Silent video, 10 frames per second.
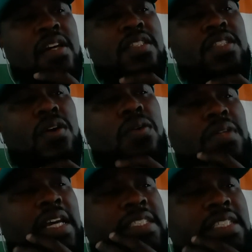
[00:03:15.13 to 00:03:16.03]
So
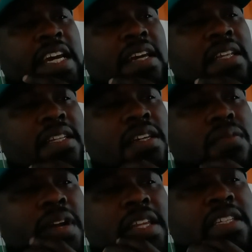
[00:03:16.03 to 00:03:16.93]
they say the
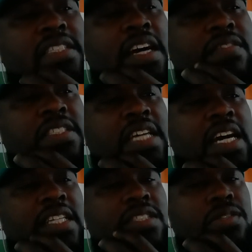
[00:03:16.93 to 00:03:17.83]
Iranians have this
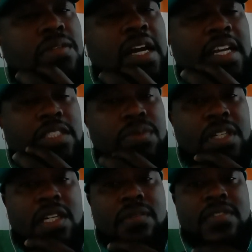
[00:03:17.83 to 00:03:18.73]
attitude, I guess, when
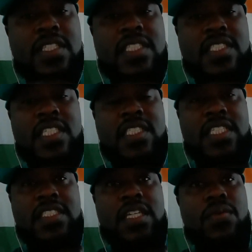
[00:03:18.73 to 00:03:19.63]
it comes to disease.
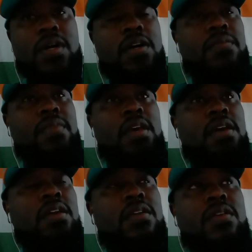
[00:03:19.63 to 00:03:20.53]
They say, well,
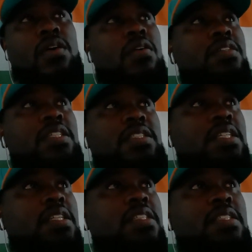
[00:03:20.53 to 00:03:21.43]
you know, it's
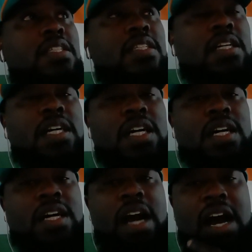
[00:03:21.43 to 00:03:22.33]
in
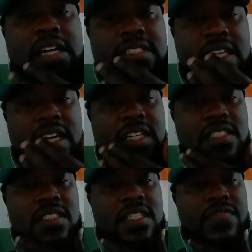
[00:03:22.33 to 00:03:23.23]
God's
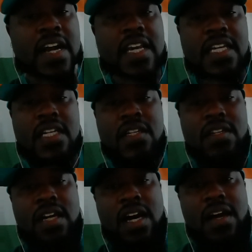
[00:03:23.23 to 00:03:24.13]
hands if I get it
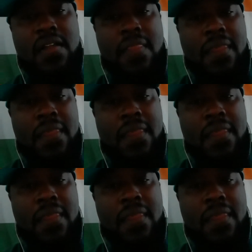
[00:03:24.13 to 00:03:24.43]
or not.